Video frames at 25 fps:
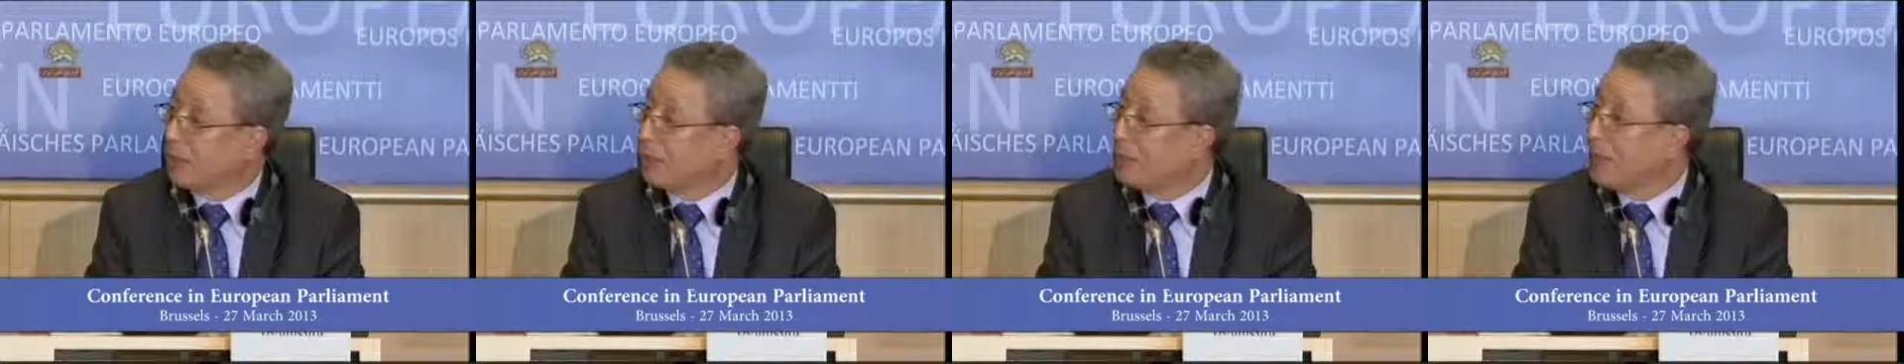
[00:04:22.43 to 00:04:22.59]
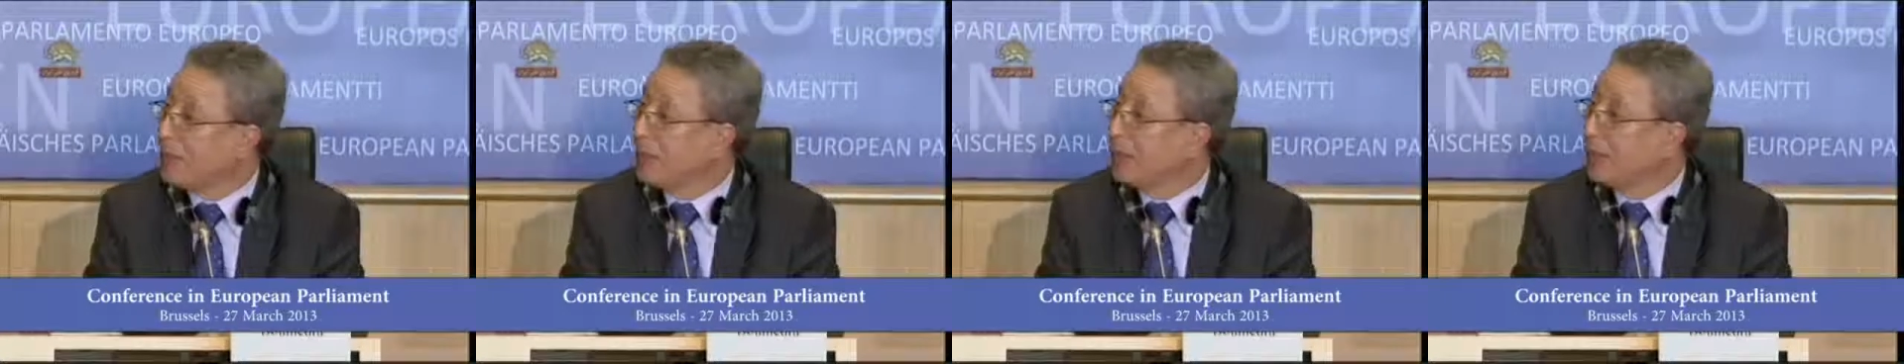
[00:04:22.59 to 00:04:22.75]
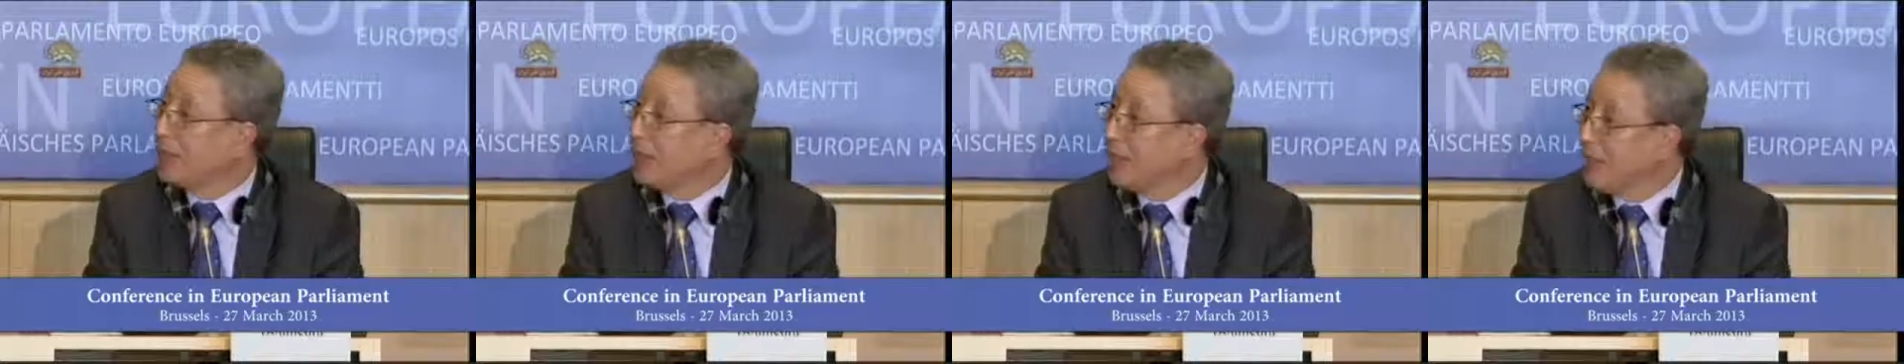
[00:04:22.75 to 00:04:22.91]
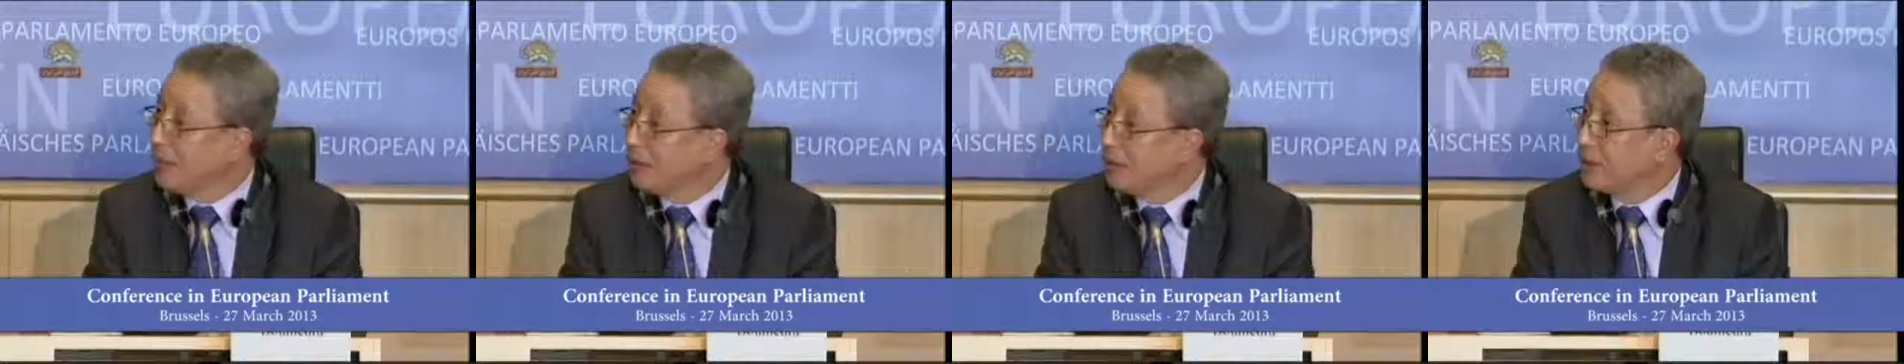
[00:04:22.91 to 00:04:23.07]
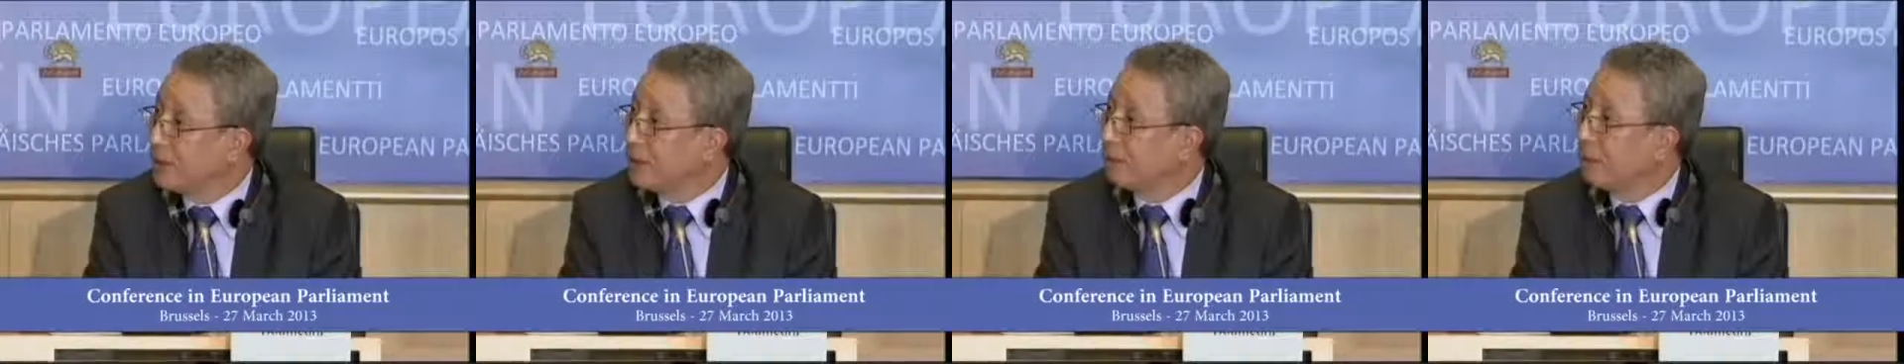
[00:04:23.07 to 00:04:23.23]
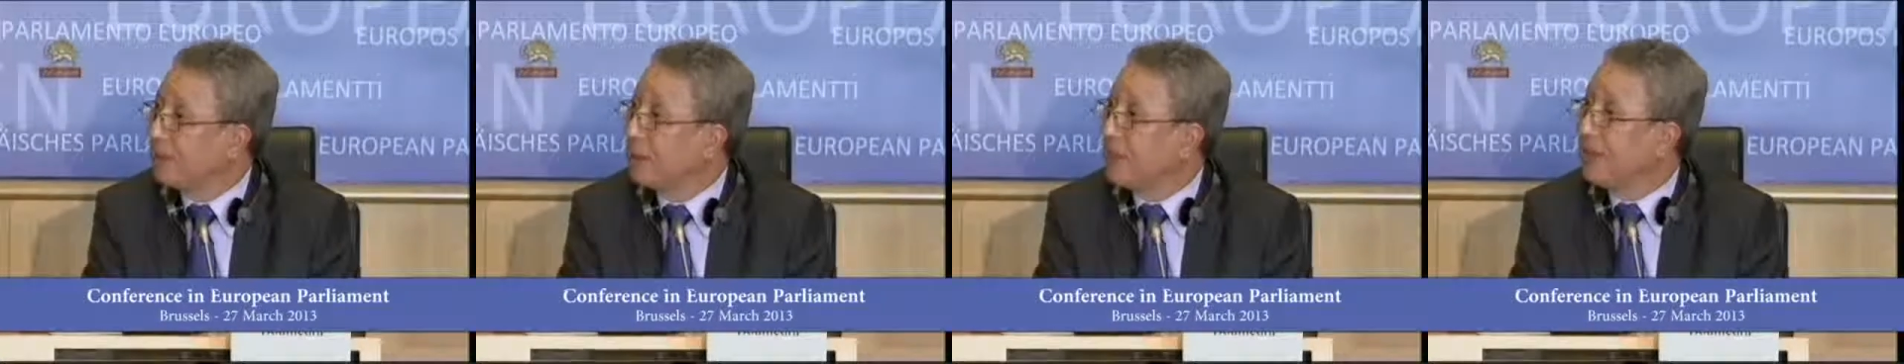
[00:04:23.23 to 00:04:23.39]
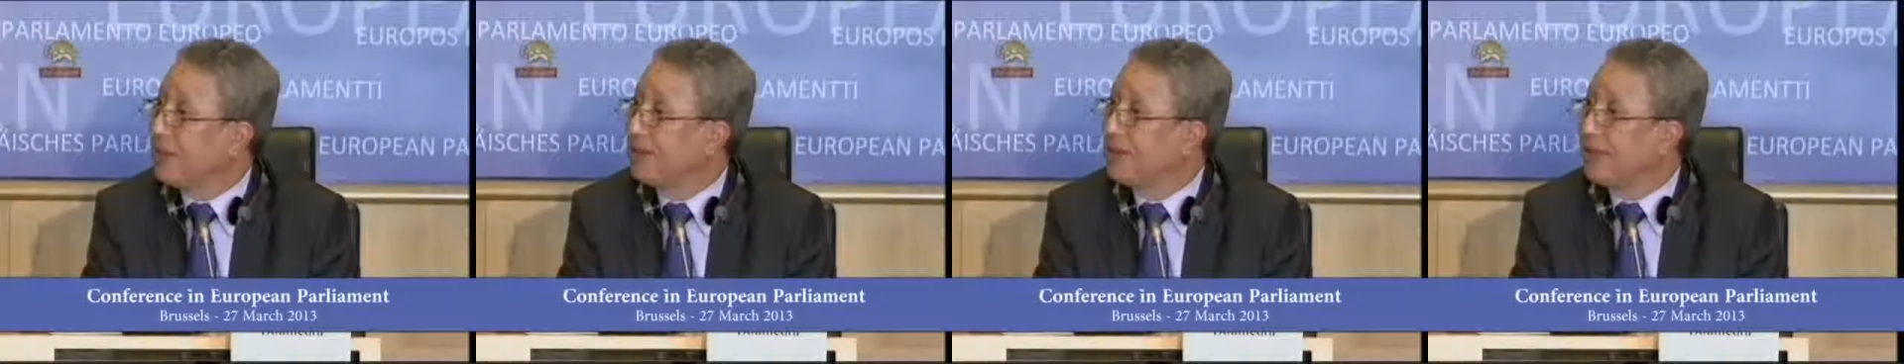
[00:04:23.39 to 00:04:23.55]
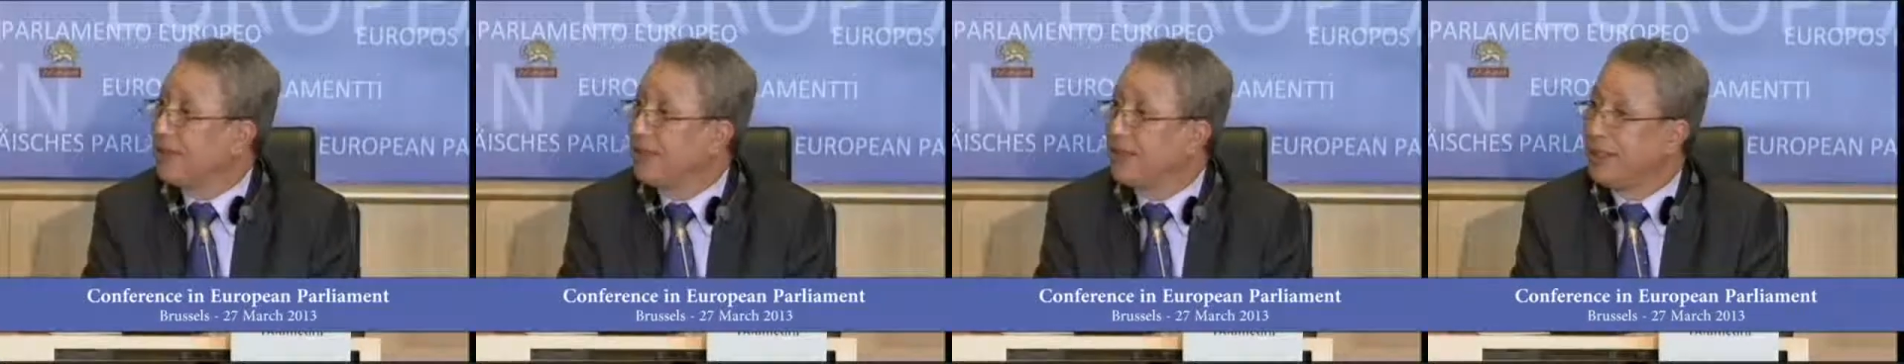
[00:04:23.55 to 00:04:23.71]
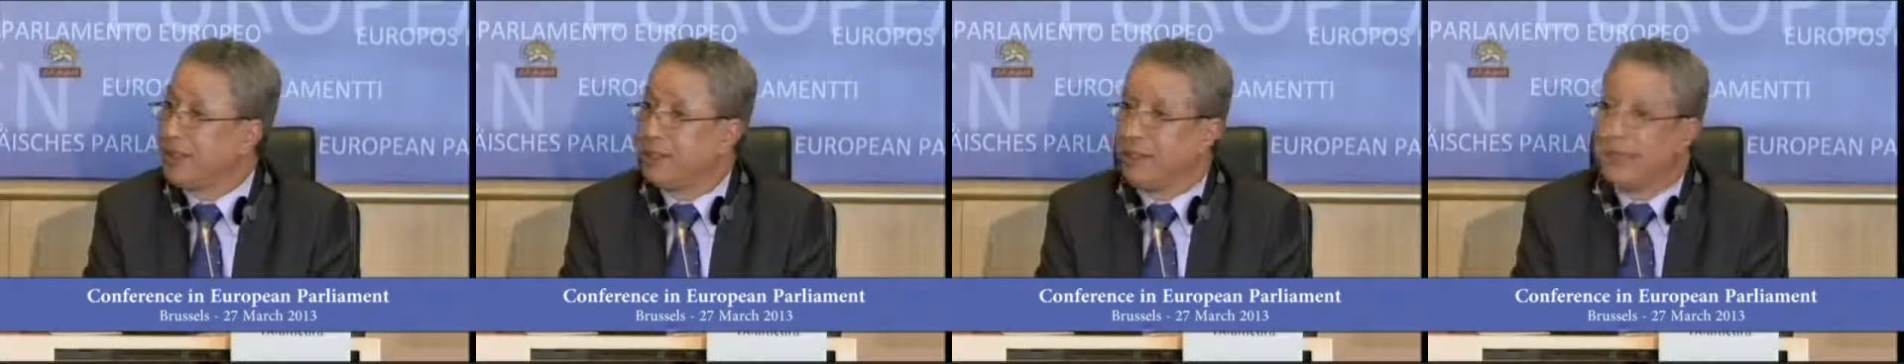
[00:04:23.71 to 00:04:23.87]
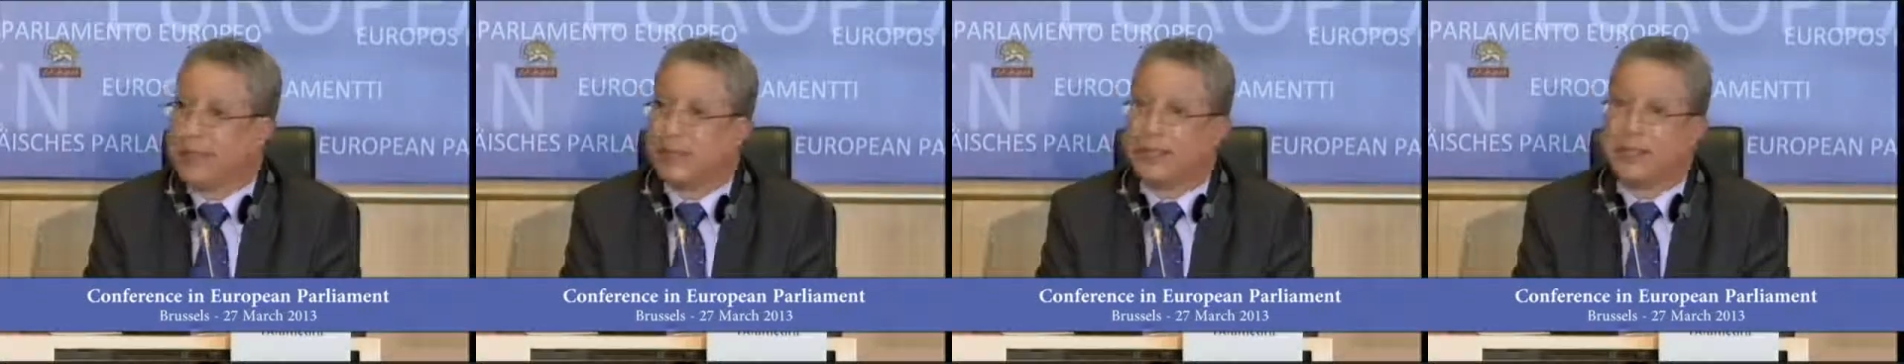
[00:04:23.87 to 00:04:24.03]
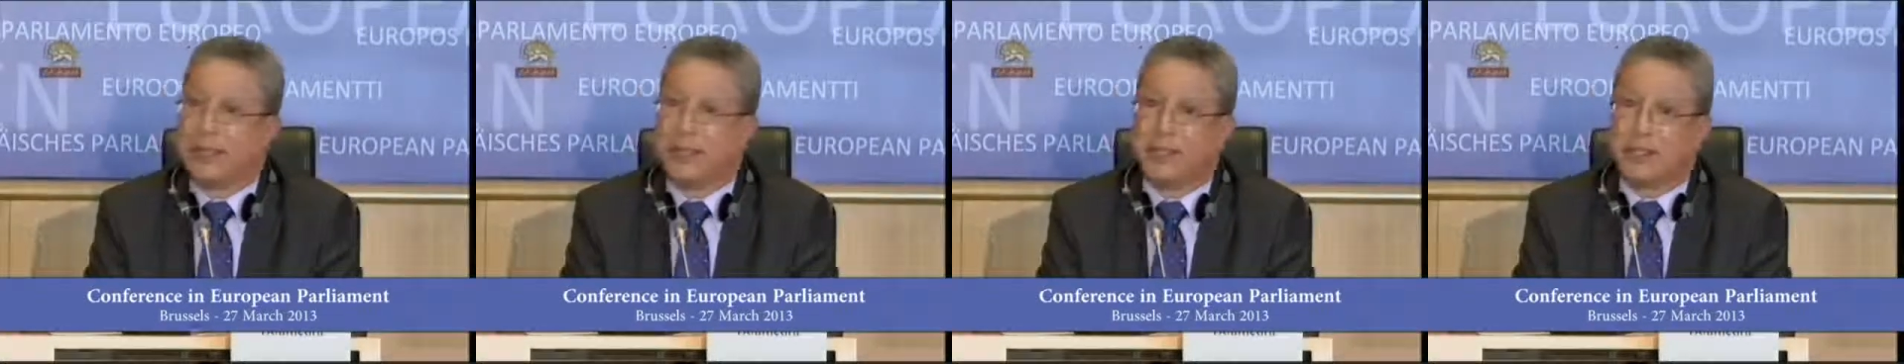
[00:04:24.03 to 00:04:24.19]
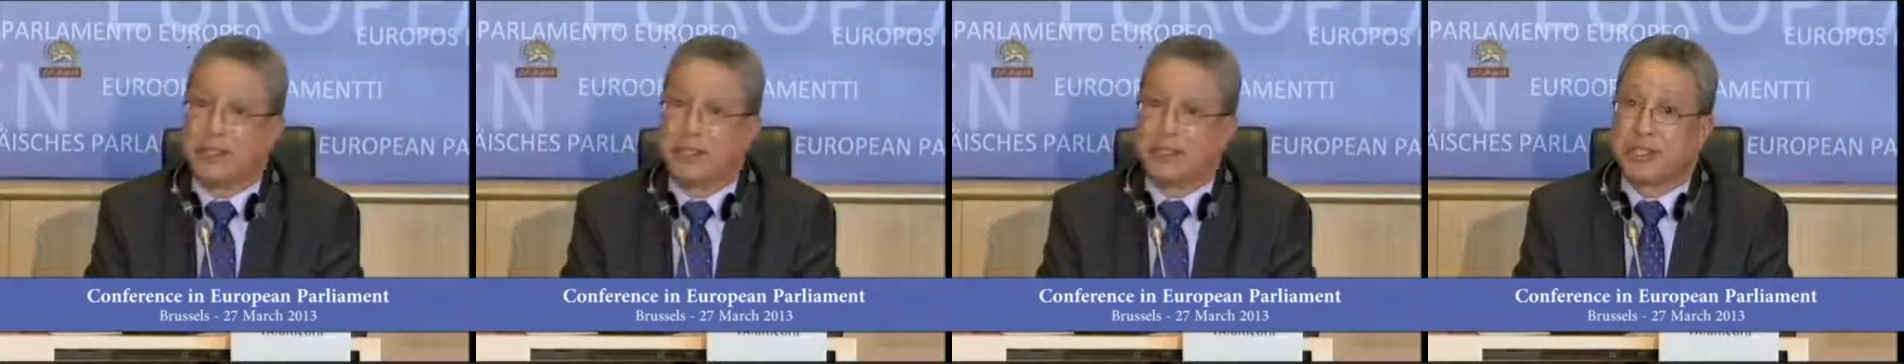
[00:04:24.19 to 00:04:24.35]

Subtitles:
mandated by the